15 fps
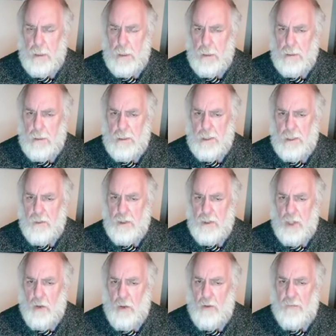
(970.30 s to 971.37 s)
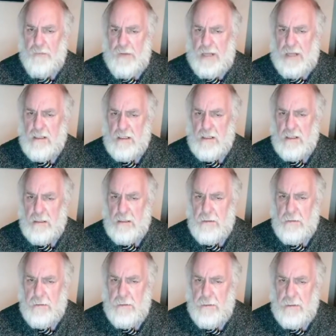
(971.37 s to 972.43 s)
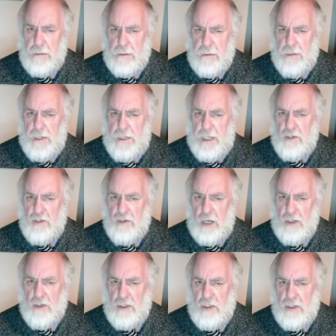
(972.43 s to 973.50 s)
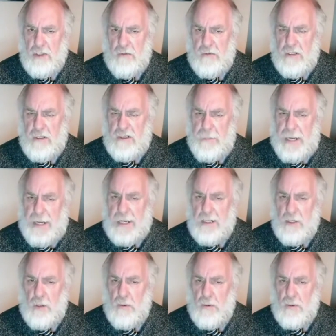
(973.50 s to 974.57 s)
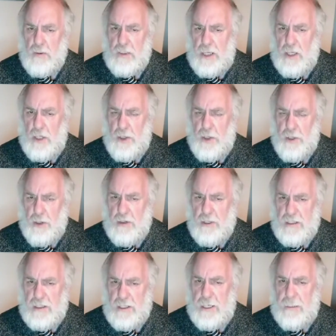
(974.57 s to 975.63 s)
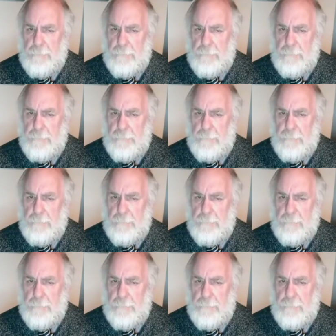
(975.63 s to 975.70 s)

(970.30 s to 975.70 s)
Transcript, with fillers: that it would hold fast to the injunction to respect those in authority,